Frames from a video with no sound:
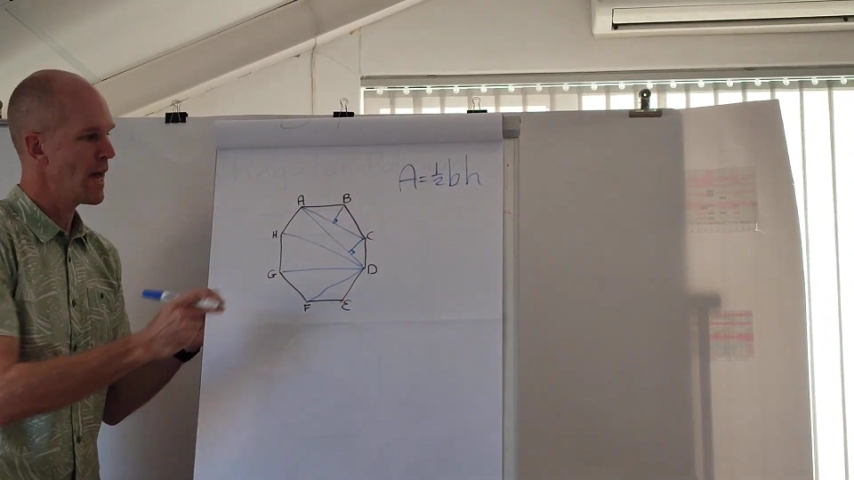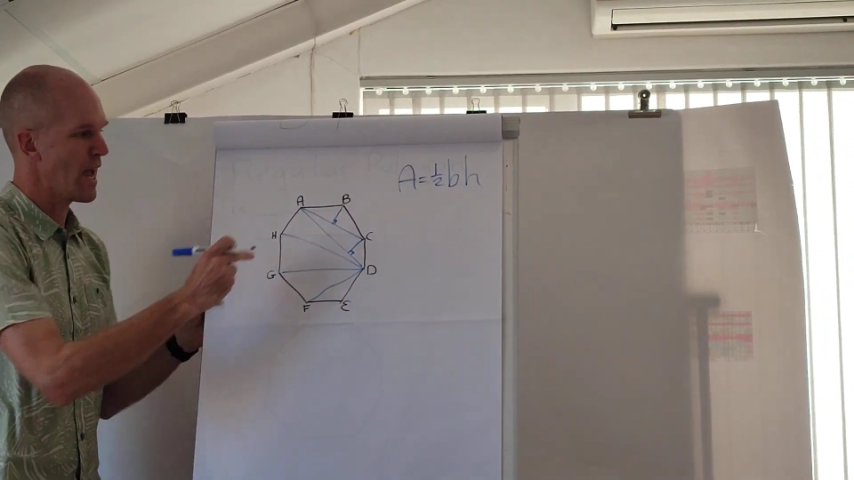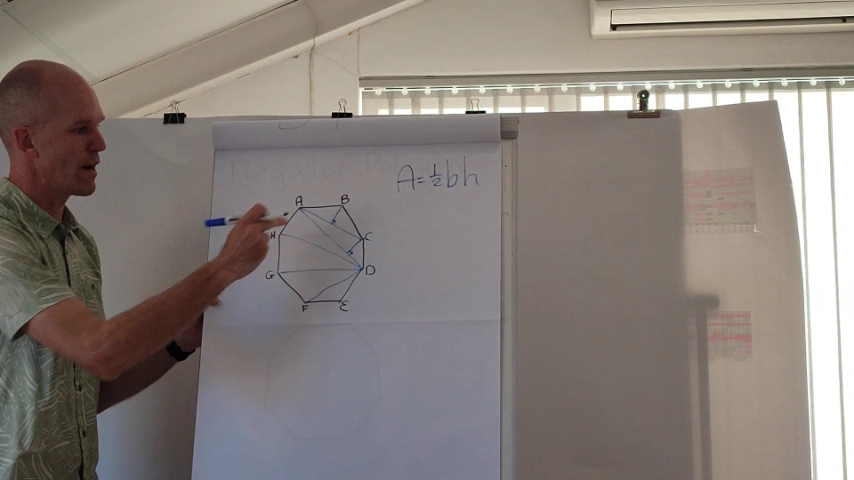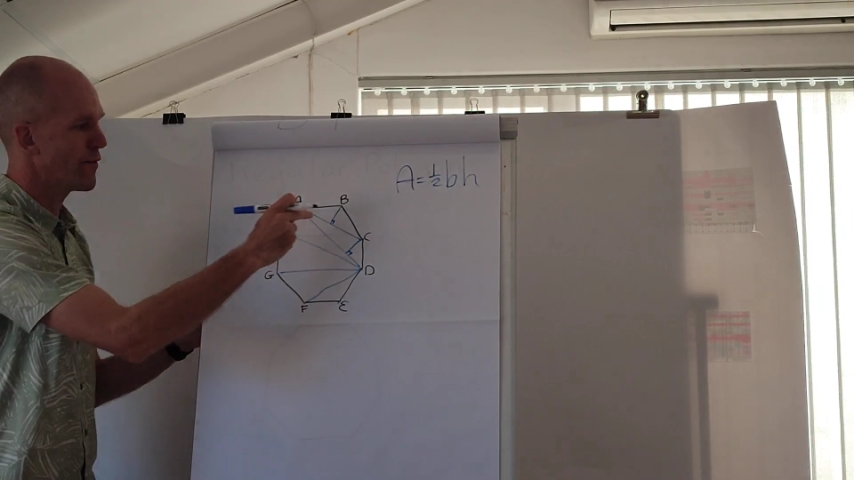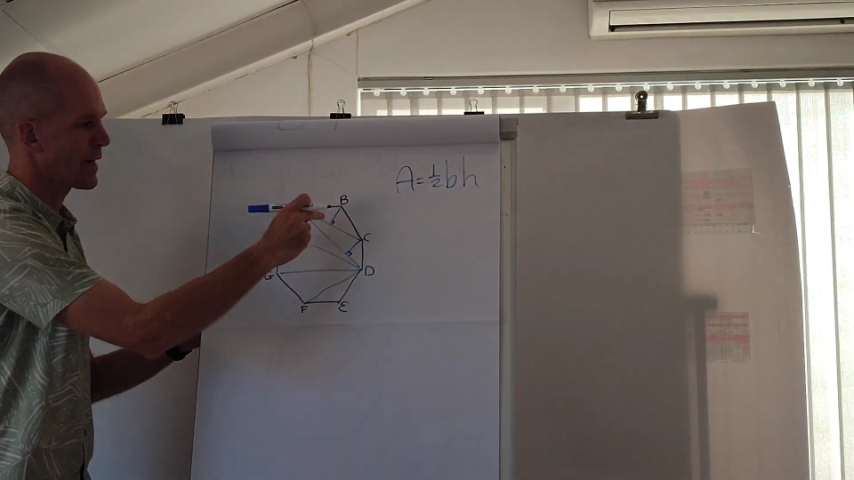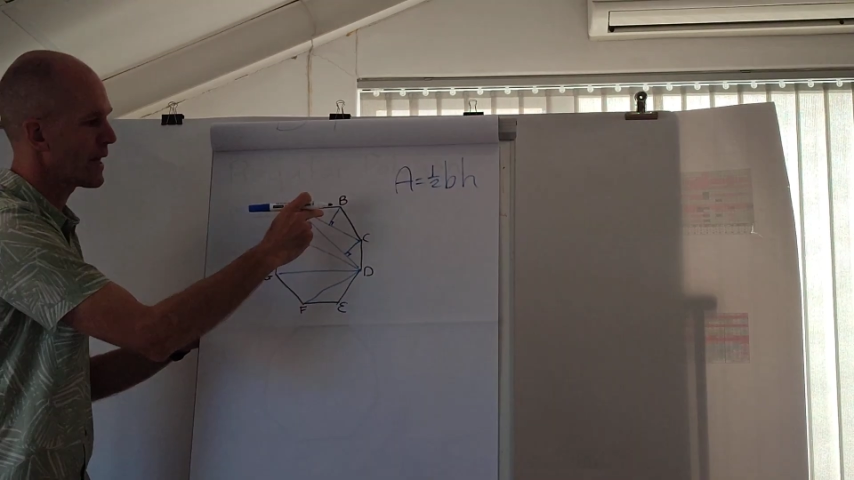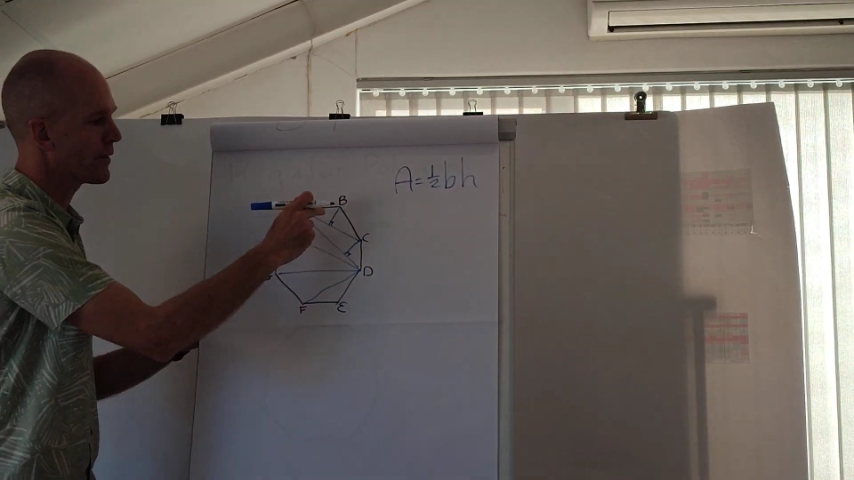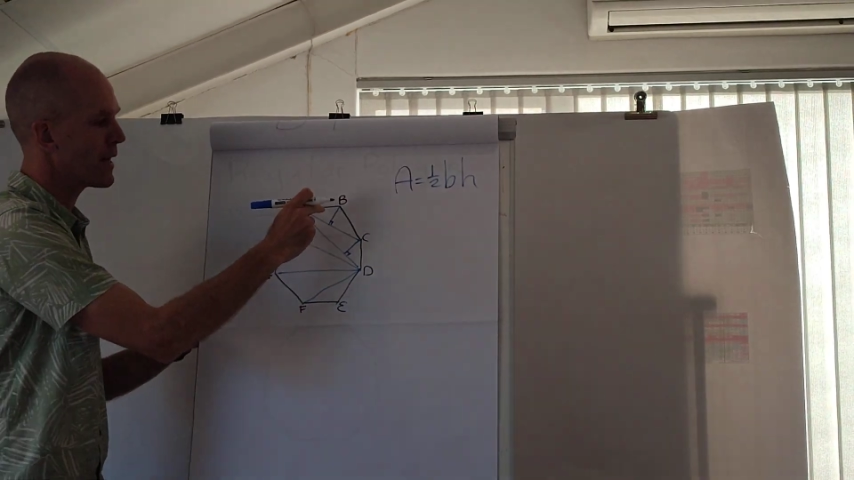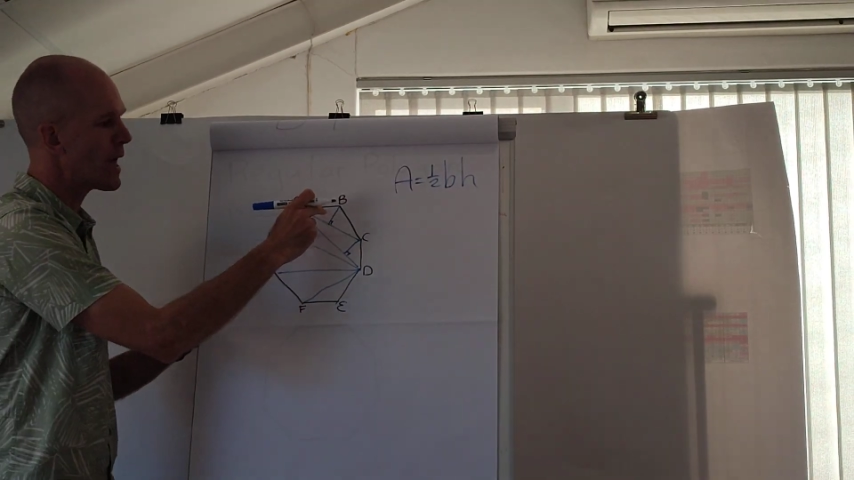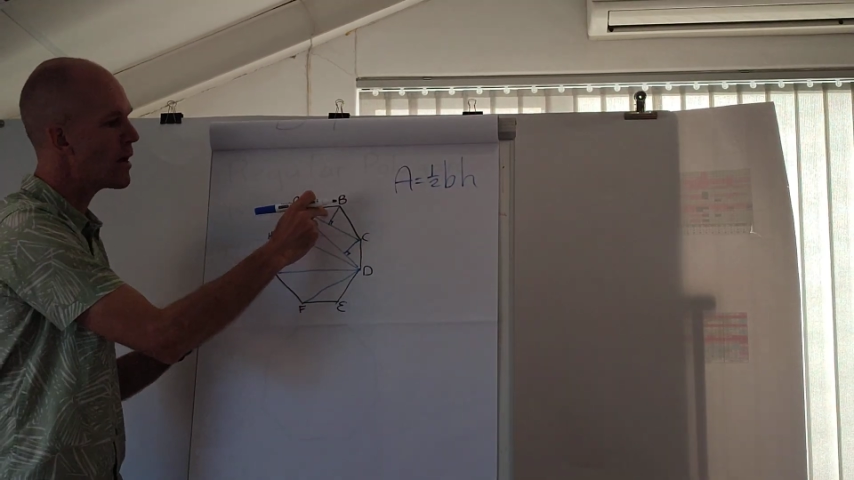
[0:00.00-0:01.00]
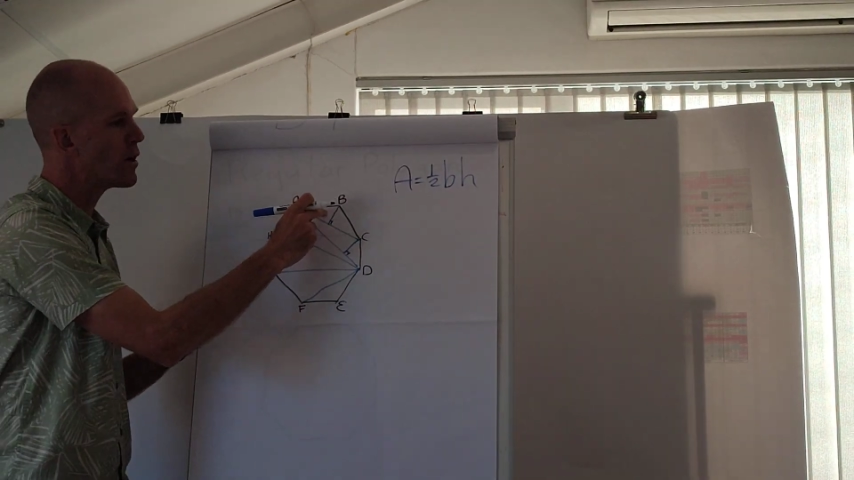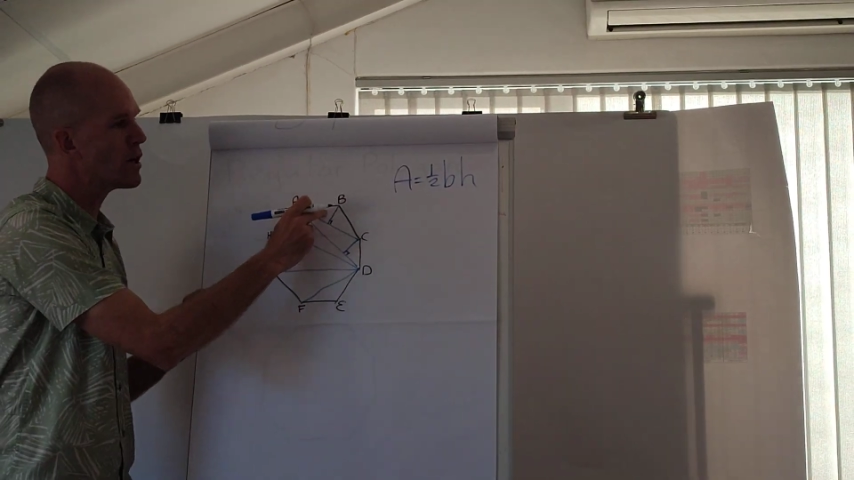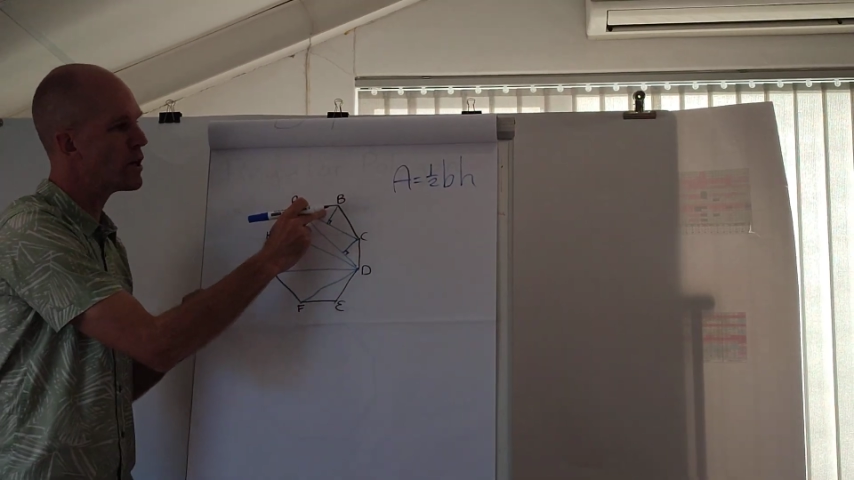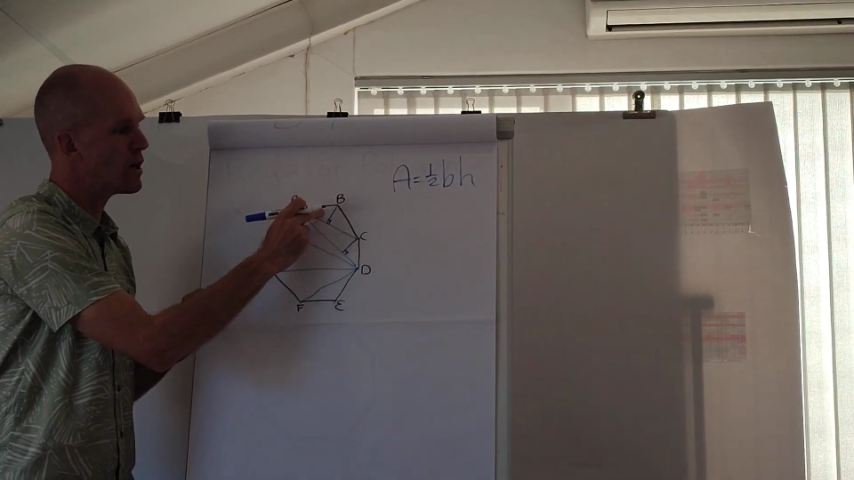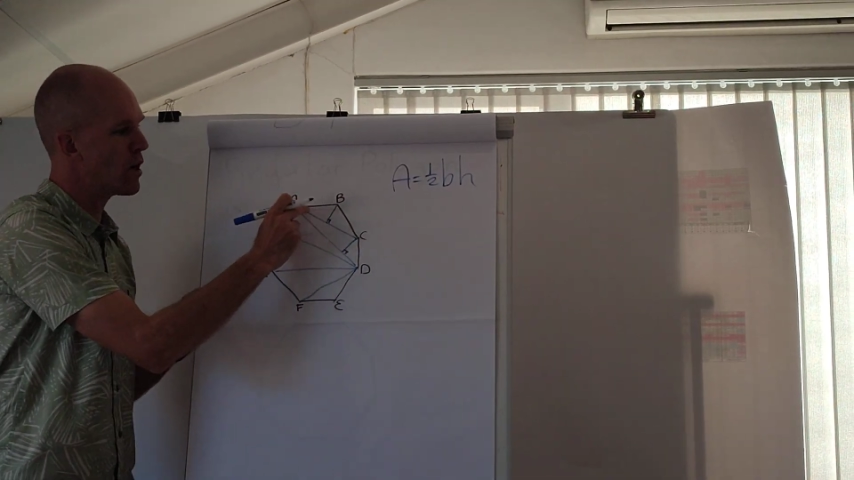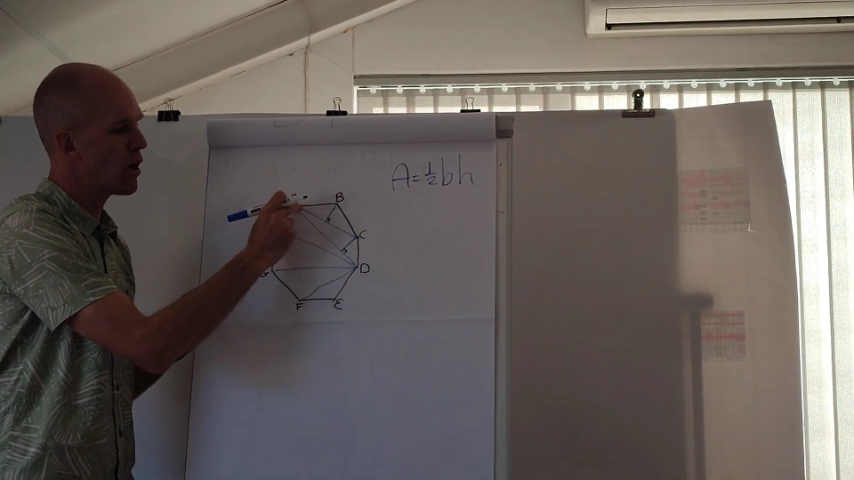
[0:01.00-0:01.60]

And if I get the area